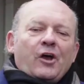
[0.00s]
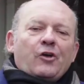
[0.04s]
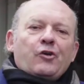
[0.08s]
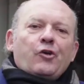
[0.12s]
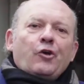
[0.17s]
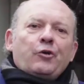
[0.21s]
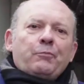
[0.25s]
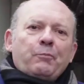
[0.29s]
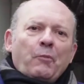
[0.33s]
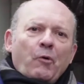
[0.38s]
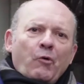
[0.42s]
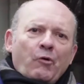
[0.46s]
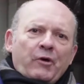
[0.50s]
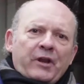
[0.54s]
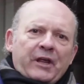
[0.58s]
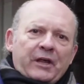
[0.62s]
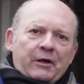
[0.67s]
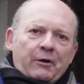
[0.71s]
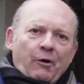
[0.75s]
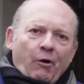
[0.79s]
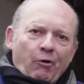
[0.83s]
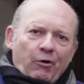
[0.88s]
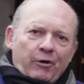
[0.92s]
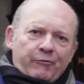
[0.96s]
Good
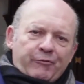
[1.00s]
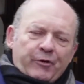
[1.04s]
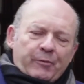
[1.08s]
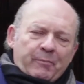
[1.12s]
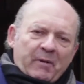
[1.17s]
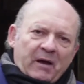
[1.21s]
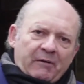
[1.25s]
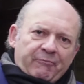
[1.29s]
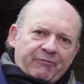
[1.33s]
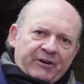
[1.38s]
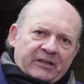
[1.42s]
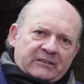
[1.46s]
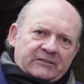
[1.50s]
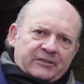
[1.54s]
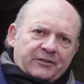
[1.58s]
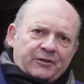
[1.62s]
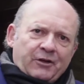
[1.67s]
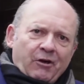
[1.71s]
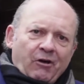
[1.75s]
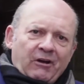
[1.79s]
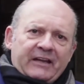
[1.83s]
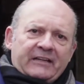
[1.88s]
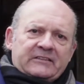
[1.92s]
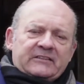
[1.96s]
morning, all of you, my friends and
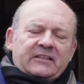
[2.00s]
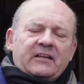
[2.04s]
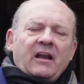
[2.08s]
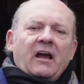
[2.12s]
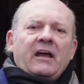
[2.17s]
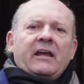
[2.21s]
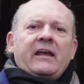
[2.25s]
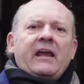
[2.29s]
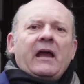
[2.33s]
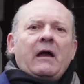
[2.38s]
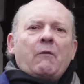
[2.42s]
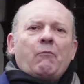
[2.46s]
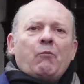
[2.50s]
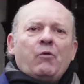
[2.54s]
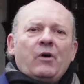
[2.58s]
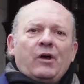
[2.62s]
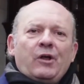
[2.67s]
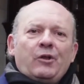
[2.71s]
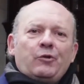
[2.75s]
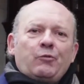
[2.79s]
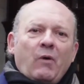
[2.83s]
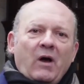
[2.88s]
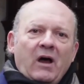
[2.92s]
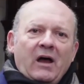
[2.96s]
colleagues at ICAP
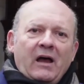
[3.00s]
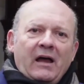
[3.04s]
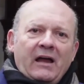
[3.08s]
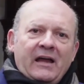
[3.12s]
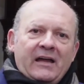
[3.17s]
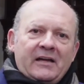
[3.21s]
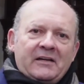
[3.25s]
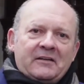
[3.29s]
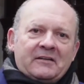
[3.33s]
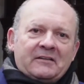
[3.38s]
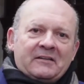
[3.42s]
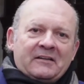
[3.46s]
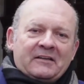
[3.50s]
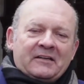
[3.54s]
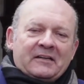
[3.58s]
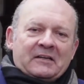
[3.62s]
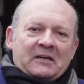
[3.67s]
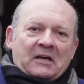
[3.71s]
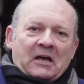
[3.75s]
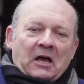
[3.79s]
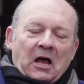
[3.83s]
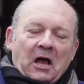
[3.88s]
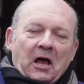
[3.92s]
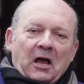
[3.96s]
Worldwide.
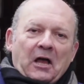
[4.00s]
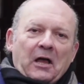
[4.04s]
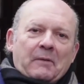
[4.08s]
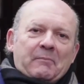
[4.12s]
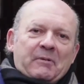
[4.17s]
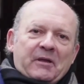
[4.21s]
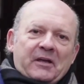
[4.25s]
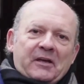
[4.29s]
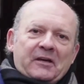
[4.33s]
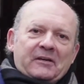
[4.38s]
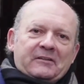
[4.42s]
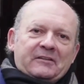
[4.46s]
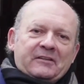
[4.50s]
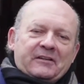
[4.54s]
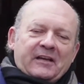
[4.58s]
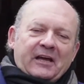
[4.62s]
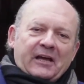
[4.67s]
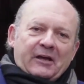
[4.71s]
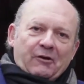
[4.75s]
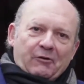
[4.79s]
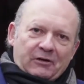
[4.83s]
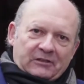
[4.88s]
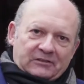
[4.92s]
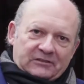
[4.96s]
I am here
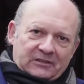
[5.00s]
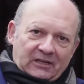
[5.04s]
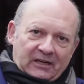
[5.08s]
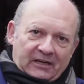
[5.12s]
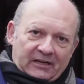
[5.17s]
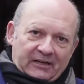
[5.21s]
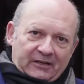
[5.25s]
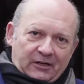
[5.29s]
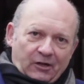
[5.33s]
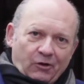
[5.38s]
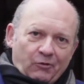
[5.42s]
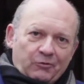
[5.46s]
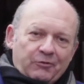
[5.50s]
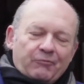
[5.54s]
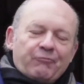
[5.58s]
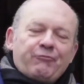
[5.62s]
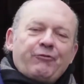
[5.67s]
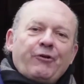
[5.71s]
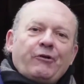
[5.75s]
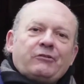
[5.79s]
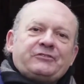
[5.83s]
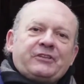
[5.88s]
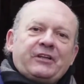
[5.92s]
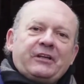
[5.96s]
today on a slightly cold and
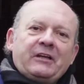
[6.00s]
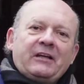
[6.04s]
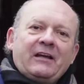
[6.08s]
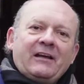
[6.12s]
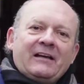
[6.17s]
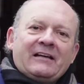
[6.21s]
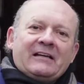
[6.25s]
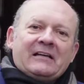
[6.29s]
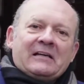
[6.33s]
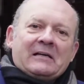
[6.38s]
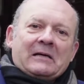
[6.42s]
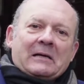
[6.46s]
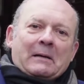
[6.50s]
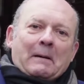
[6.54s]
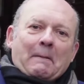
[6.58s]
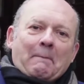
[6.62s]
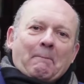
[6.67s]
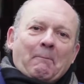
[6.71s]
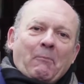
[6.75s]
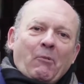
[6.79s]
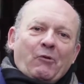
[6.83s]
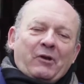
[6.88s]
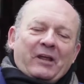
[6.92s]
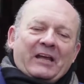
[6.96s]
frosty
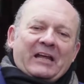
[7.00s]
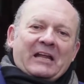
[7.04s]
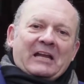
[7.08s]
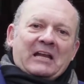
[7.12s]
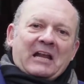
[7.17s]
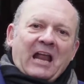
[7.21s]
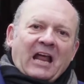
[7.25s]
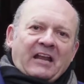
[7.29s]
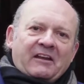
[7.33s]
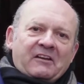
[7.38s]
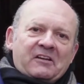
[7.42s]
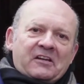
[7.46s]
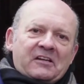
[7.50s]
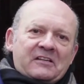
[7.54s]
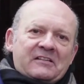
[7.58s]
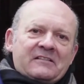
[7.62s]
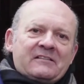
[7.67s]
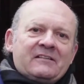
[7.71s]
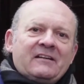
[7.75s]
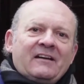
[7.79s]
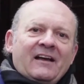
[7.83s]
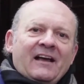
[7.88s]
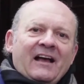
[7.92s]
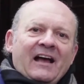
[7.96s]
morning in London.
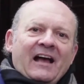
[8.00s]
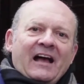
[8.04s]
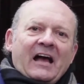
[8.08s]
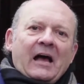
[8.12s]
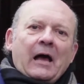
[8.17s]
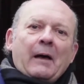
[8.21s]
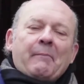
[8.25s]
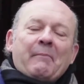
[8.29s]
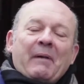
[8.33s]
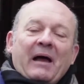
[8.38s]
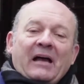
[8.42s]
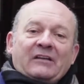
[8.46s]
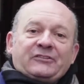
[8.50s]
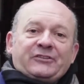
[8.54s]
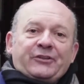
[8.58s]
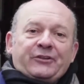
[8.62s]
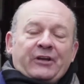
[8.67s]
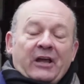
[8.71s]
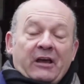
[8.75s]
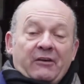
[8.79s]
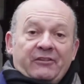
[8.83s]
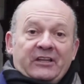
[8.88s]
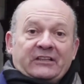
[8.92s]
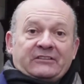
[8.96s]
As you
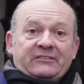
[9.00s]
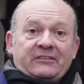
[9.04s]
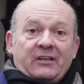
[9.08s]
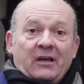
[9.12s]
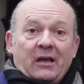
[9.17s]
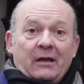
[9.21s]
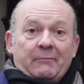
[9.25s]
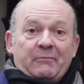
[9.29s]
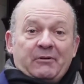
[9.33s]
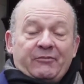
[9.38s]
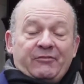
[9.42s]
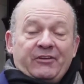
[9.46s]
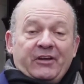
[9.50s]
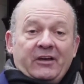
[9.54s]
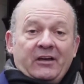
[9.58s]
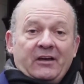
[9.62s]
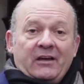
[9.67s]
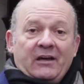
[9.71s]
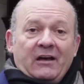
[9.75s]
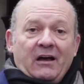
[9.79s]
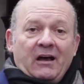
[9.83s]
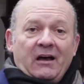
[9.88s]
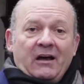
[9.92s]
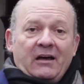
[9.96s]
know, this time of
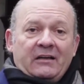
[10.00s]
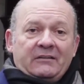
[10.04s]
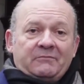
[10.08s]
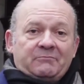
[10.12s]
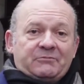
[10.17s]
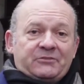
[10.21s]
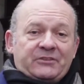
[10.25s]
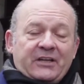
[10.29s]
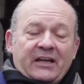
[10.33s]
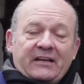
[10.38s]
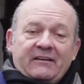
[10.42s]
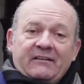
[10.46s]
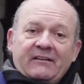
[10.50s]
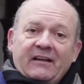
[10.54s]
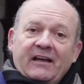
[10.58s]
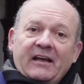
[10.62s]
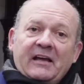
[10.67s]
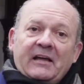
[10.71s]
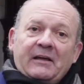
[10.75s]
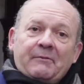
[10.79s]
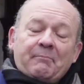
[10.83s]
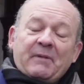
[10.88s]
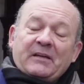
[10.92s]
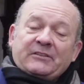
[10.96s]
year, I send
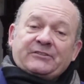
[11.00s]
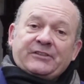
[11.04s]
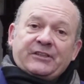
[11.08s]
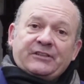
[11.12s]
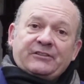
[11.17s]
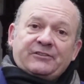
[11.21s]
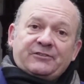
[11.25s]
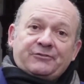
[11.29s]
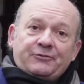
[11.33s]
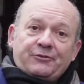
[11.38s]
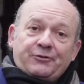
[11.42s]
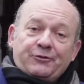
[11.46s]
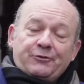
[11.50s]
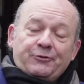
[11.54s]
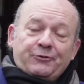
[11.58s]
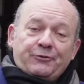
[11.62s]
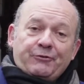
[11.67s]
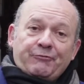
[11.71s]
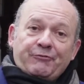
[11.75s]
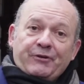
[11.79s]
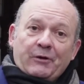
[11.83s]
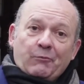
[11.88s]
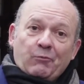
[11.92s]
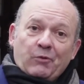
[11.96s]
a message to
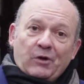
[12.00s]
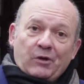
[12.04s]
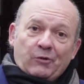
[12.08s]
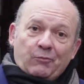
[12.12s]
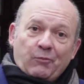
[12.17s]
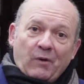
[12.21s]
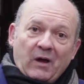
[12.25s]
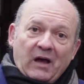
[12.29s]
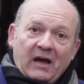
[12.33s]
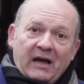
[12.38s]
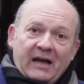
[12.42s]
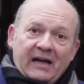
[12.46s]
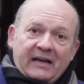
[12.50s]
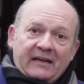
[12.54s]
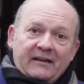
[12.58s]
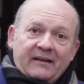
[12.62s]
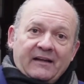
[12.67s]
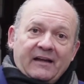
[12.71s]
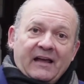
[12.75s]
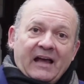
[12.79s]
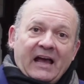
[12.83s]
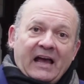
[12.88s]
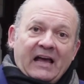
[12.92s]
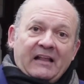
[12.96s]
the firm worldwide.
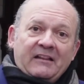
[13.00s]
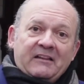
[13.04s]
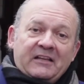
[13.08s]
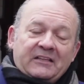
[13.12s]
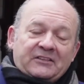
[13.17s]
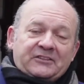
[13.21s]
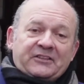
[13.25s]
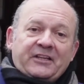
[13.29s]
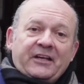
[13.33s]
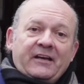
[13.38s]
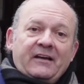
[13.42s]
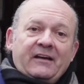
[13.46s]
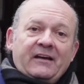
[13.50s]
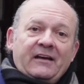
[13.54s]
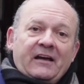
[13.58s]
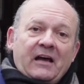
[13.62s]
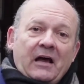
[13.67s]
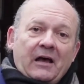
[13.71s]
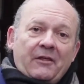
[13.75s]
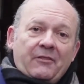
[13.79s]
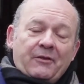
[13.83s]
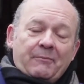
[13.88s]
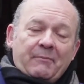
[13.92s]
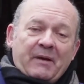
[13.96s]
And this year,
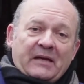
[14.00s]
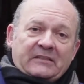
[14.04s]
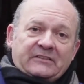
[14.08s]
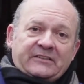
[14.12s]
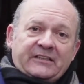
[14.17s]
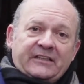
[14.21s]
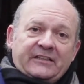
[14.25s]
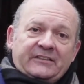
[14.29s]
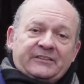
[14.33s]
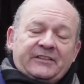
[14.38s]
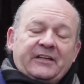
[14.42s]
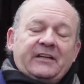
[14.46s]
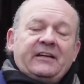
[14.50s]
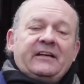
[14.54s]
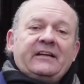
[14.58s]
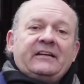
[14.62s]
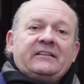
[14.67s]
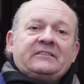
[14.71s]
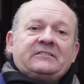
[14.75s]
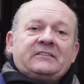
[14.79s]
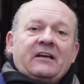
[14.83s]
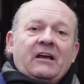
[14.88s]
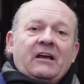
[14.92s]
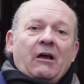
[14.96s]
the message
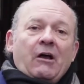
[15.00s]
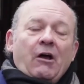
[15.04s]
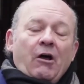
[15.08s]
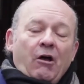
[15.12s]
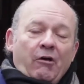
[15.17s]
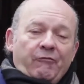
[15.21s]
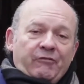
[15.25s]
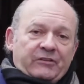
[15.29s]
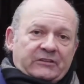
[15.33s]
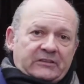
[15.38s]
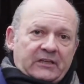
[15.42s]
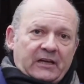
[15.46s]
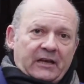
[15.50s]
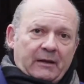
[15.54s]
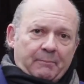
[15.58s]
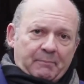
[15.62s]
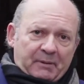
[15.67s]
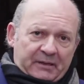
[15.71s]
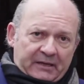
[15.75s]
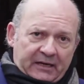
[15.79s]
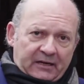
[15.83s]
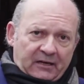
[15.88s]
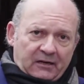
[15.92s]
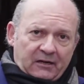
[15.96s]
is obviously a
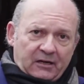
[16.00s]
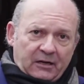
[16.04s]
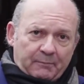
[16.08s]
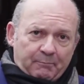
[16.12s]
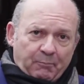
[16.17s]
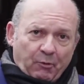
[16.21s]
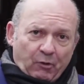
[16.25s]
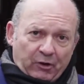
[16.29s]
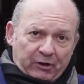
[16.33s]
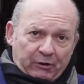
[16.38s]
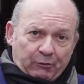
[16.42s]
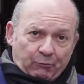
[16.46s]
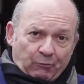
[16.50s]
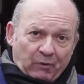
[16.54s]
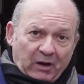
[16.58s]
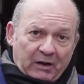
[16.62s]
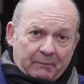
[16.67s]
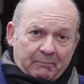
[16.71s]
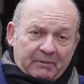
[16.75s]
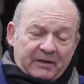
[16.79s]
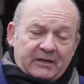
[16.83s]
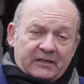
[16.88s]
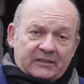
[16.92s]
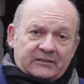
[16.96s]
particularly poignant
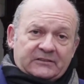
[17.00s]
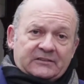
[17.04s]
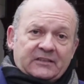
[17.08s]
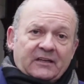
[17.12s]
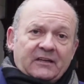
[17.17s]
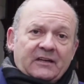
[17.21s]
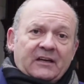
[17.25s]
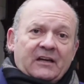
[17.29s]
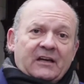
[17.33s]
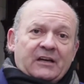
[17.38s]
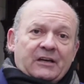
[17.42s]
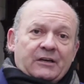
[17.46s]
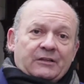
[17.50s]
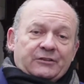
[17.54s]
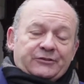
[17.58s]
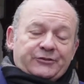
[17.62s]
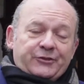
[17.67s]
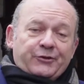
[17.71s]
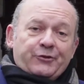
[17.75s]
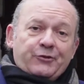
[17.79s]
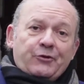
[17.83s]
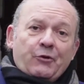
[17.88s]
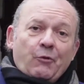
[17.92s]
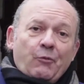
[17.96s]
one because
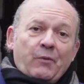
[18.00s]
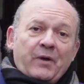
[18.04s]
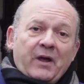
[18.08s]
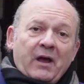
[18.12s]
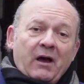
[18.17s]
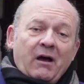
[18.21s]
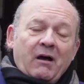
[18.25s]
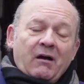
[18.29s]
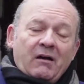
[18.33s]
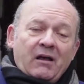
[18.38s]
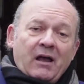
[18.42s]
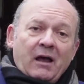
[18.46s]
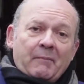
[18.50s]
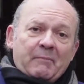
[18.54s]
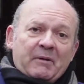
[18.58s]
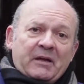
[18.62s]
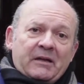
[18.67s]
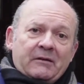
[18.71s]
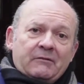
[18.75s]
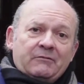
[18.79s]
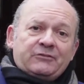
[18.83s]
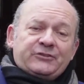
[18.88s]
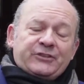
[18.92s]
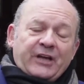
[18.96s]
soon we are
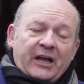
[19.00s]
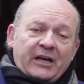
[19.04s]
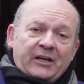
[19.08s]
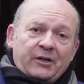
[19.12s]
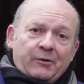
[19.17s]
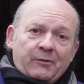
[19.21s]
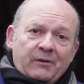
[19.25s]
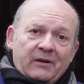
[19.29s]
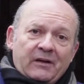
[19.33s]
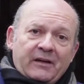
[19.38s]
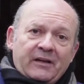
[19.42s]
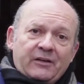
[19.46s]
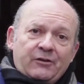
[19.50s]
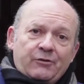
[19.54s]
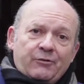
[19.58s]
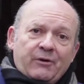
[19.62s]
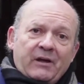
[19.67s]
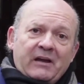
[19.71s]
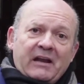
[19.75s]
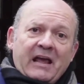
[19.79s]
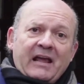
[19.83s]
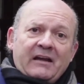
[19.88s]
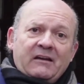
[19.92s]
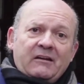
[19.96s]
coming genuinely to
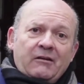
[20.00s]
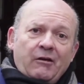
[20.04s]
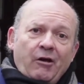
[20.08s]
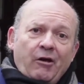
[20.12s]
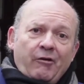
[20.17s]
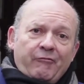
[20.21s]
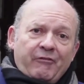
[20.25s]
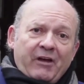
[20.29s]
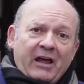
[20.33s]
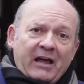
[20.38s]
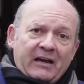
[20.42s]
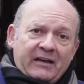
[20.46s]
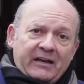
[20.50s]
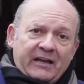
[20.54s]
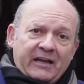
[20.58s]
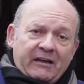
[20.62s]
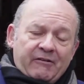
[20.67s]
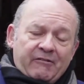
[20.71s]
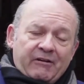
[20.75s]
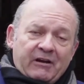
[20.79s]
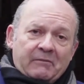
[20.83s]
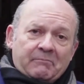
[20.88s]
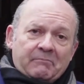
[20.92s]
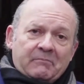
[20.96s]
an end of an
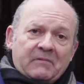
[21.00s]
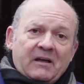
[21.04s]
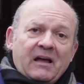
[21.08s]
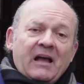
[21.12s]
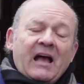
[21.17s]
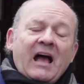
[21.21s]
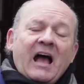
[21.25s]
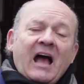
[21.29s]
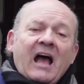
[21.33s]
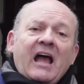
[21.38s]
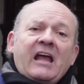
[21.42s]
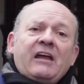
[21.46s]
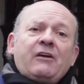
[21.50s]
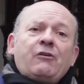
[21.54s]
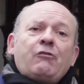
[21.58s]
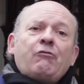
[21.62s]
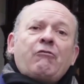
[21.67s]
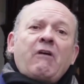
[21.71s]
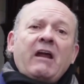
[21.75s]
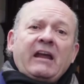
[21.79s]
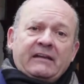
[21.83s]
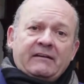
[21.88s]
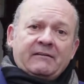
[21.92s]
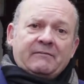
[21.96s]
era, a
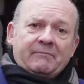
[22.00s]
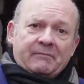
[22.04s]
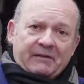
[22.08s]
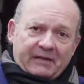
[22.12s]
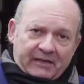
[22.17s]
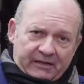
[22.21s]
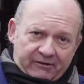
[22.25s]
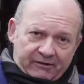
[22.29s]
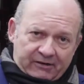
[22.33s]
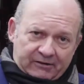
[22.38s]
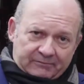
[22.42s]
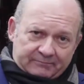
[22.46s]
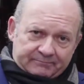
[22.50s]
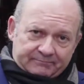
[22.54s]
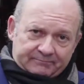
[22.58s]
great era.